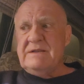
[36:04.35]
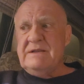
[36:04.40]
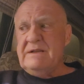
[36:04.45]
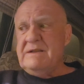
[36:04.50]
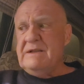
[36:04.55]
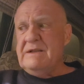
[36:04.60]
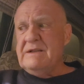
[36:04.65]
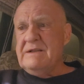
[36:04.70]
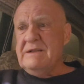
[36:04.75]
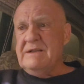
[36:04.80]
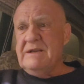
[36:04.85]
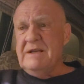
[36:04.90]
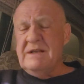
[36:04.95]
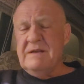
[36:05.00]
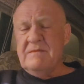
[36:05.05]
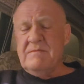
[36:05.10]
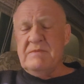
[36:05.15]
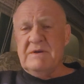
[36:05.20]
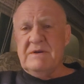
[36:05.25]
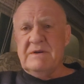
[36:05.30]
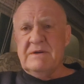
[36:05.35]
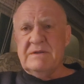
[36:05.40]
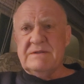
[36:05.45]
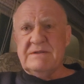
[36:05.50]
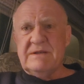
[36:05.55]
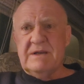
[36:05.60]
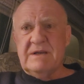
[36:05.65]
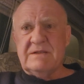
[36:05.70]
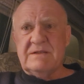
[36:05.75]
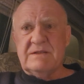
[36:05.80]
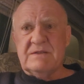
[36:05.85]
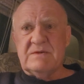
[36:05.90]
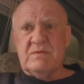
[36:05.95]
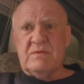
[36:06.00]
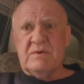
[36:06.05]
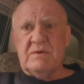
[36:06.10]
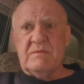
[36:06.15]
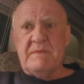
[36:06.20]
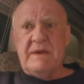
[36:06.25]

he didn't get it because sex is when a